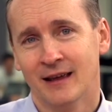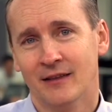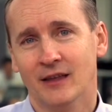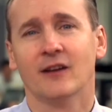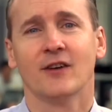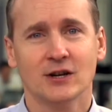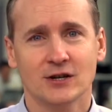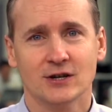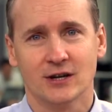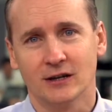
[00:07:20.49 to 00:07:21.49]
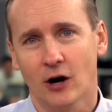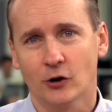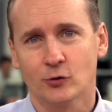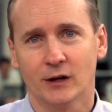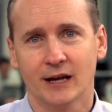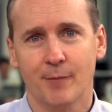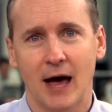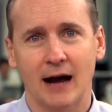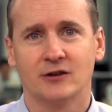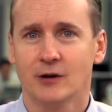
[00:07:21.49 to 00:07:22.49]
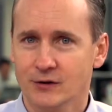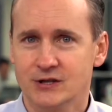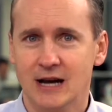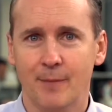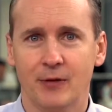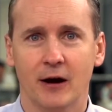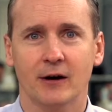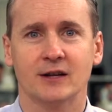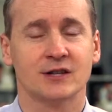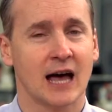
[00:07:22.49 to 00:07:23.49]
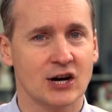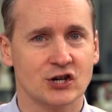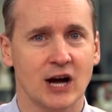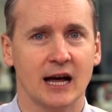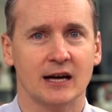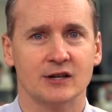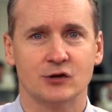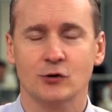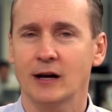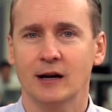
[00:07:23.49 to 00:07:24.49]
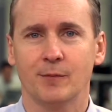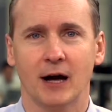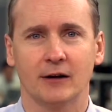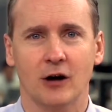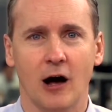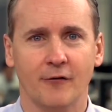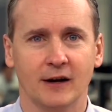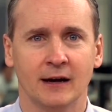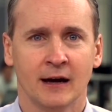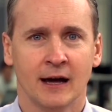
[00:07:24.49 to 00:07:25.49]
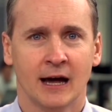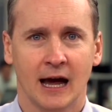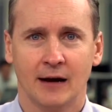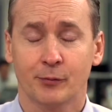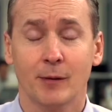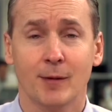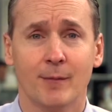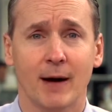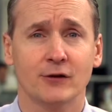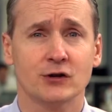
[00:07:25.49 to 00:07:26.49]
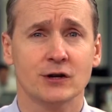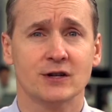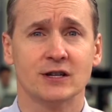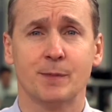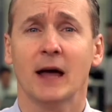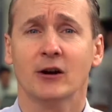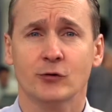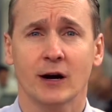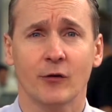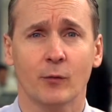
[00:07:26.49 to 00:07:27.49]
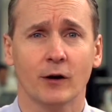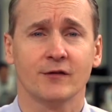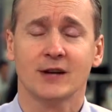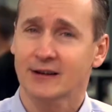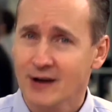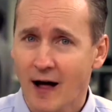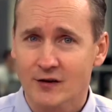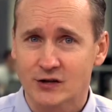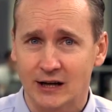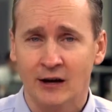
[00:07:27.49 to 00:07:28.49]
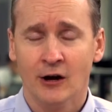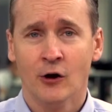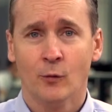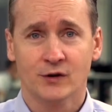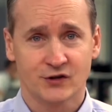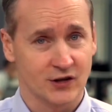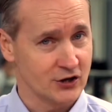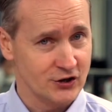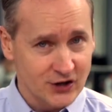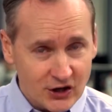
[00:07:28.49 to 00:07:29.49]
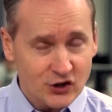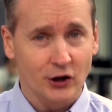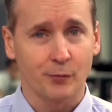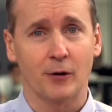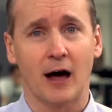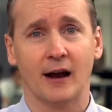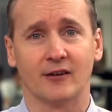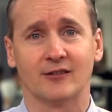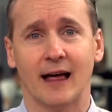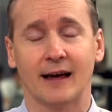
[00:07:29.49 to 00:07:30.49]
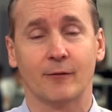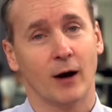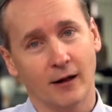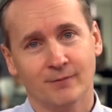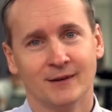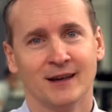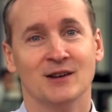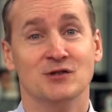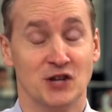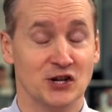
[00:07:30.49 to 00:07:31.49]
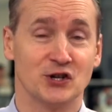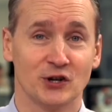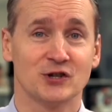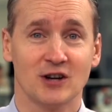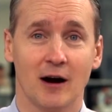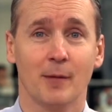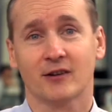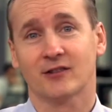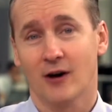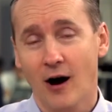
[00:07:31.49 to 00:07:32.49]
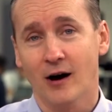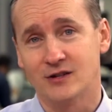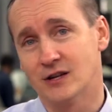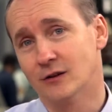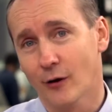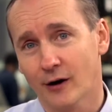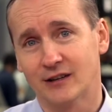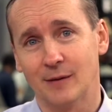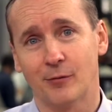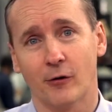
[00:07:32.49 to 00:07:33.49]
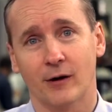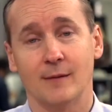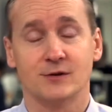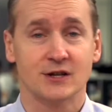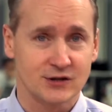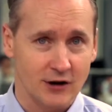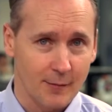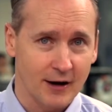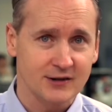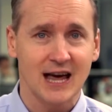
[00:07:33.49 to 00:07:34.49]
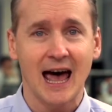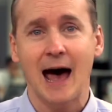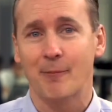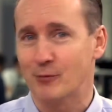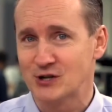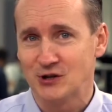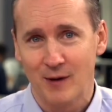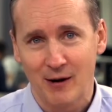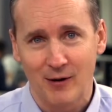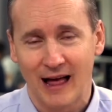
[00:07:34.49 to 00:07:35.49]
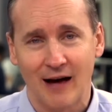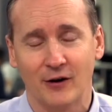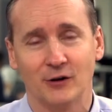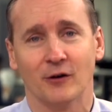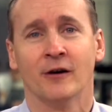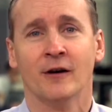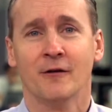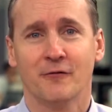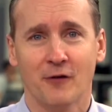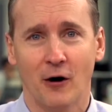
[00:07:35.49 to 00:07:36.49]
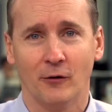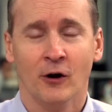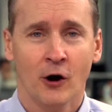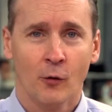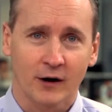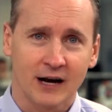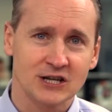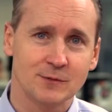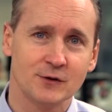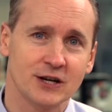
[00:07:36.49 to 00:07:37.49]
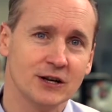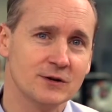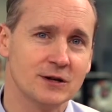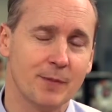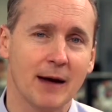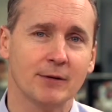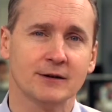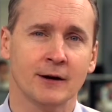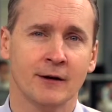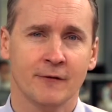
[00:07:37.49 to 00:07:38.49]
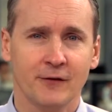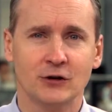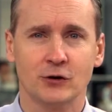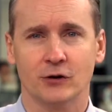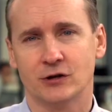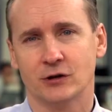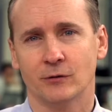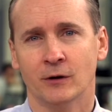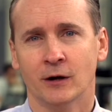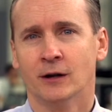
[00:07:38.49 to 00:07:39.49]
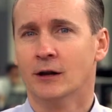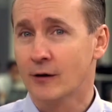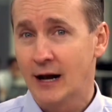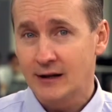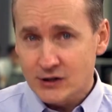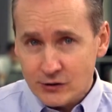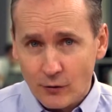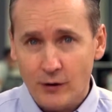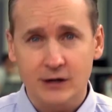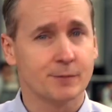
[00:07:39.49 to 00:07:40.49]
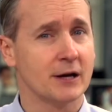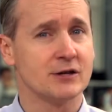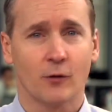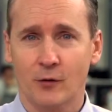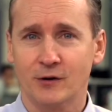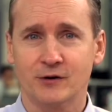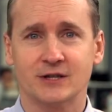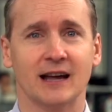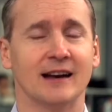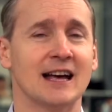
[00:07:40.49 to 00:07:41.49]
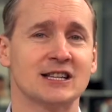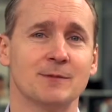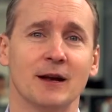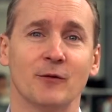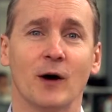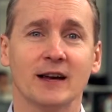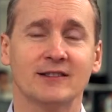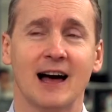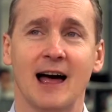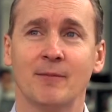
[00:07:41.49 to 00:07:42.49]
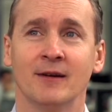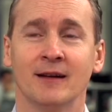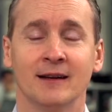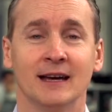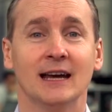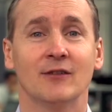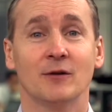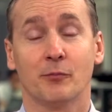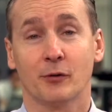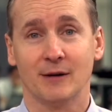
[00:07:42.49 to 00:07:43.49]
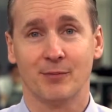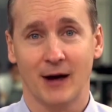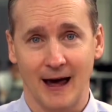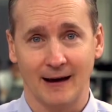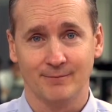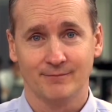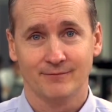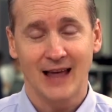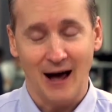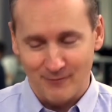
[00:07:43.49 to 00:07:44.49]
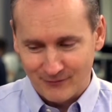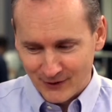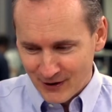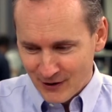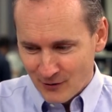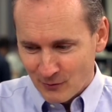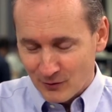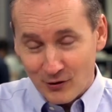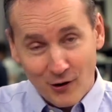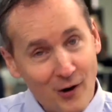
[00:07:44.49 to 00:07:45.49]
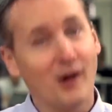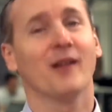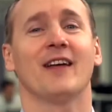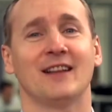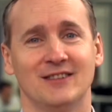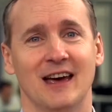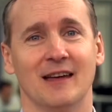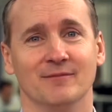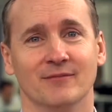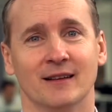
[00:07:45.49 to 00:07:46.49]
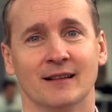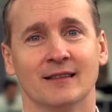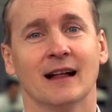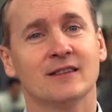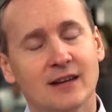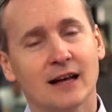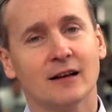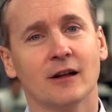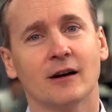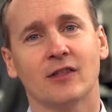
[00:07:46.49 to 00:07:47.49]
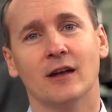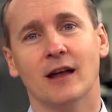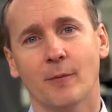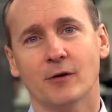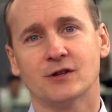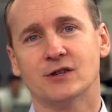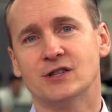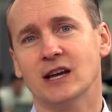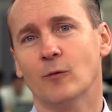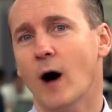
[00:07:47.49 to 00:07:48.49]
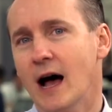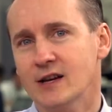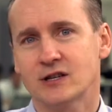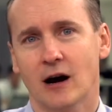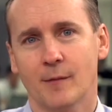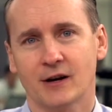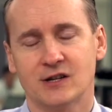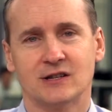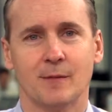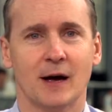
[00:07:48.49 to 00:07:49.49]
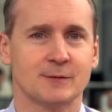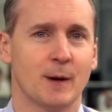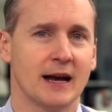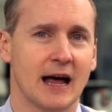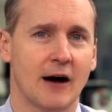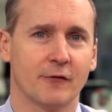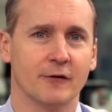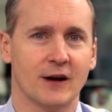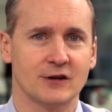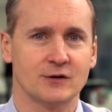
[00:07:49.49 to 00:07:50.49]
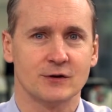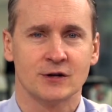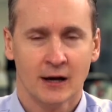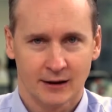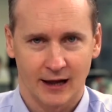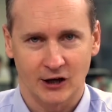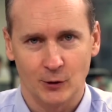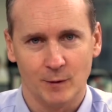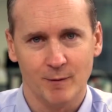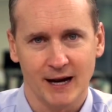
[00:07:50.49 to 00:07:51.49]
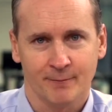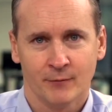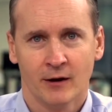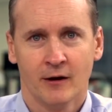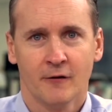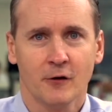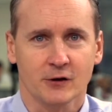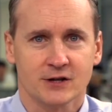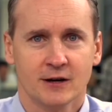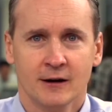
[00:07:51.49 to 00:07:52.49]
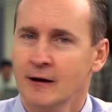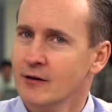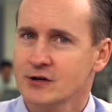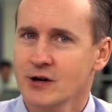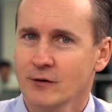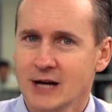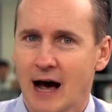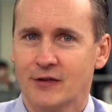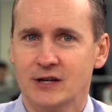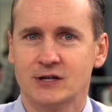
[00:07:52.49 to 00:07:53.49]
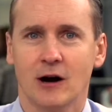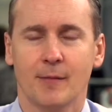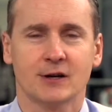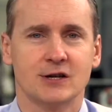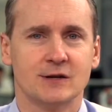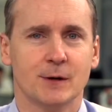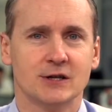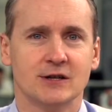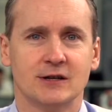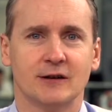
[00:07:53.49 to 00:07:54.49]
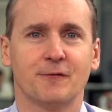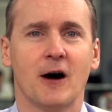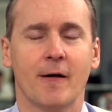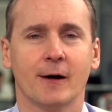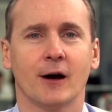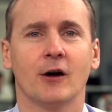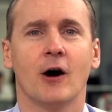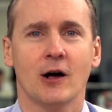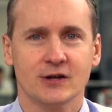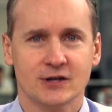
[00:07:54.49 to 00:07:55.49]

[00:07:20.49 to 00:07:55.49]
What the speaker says: The innovations and cultural impact don't stop there. Its cachet has trended beyond coffee and premium beverages and has penetrated the world of technology with such digital products like, well, digital Starbucks cards and loyalty programs, the Starbucks app, which you may well have on your phone, where customers can use the payment feature to locate stores, place orders, get an estimated wait time, even prepay. Now, with all of that said, let's take a look at the numbers and see why Starbucks is a best buy now for investors like you and me. First, there's no doubt that Starbucks' business is firing on all